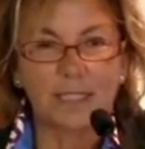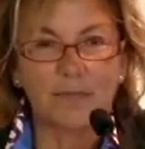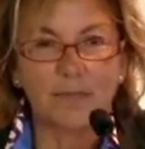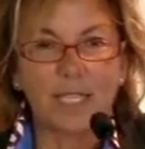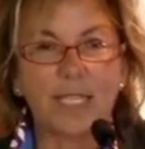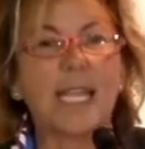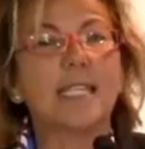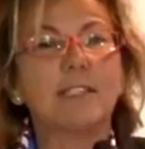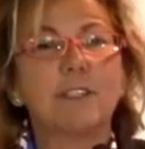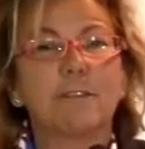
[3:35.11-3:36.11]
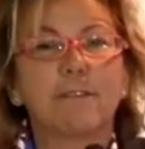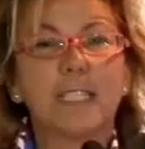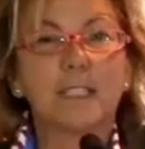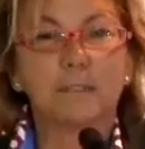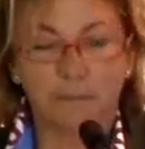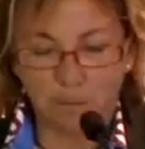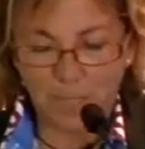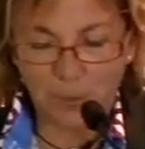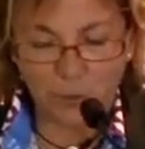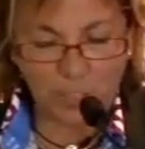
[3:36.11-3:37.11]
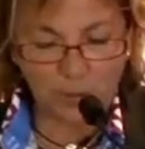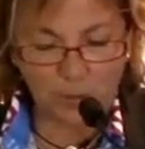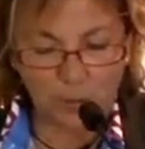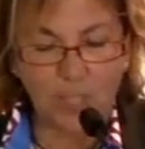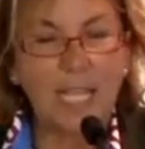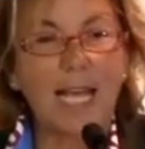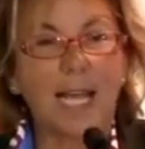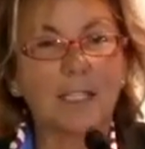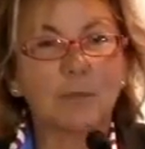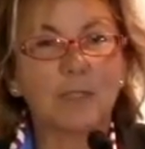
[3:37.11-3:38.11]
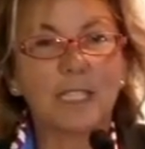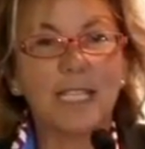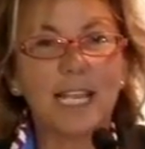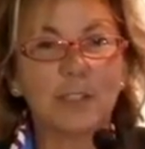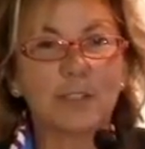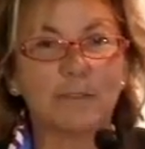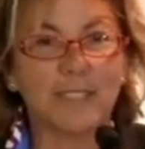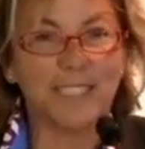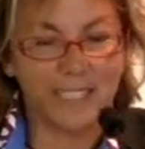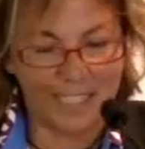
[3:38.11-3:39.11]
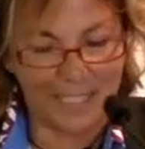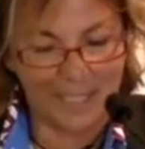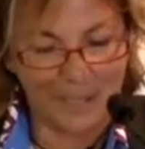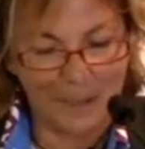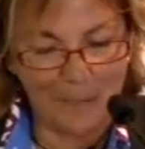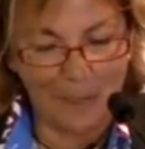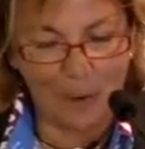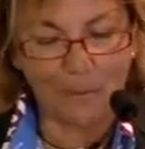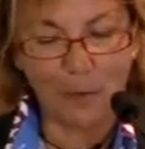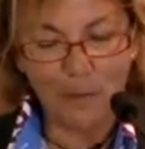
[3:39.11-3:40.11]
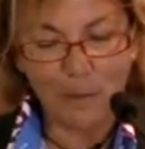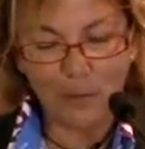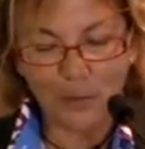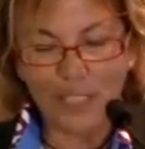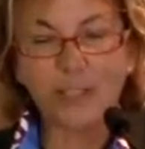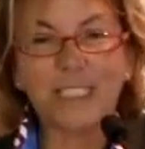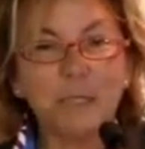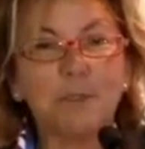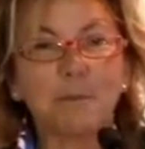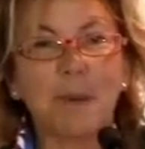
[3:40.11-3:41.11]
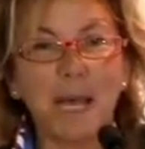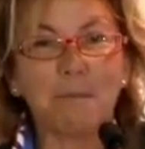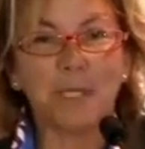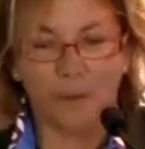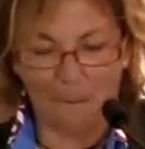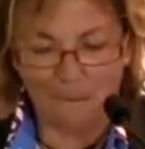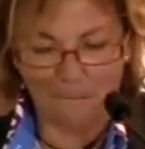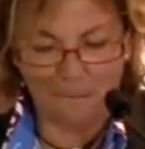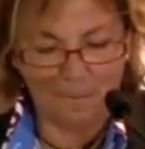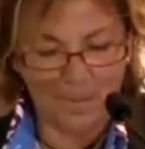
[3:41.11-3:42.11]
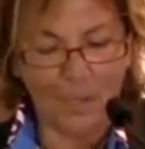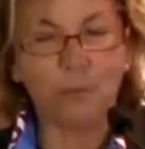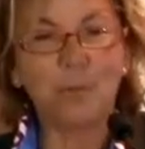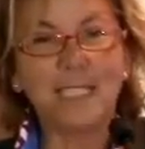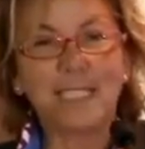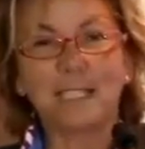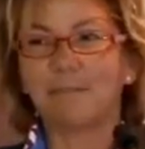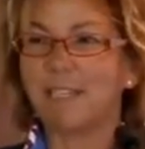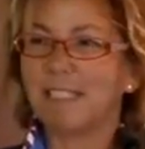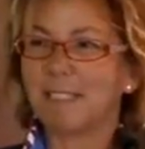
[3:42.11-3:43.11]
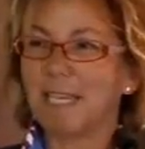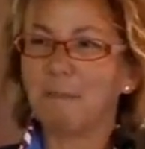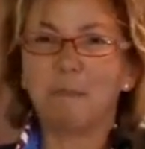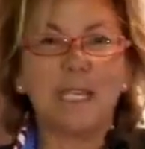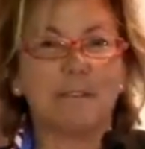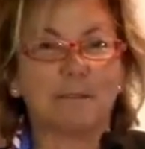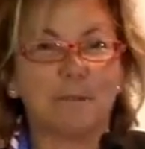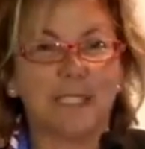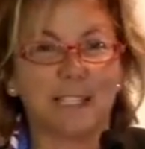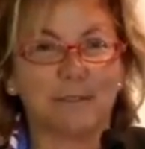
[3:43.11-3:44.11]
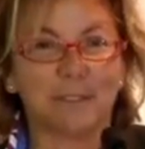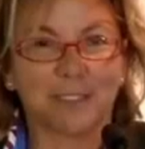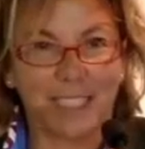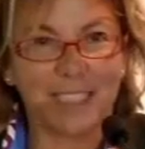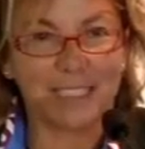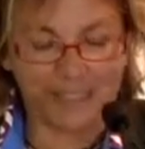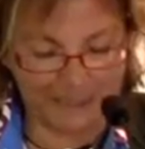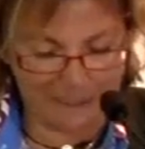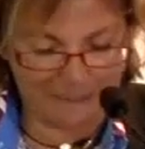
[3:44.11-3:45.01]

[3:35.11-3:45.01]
and even a figure from my childhood, Albert Leschevin, of whom it was said that he was Papillon, a real-life escapee from Devil's Island.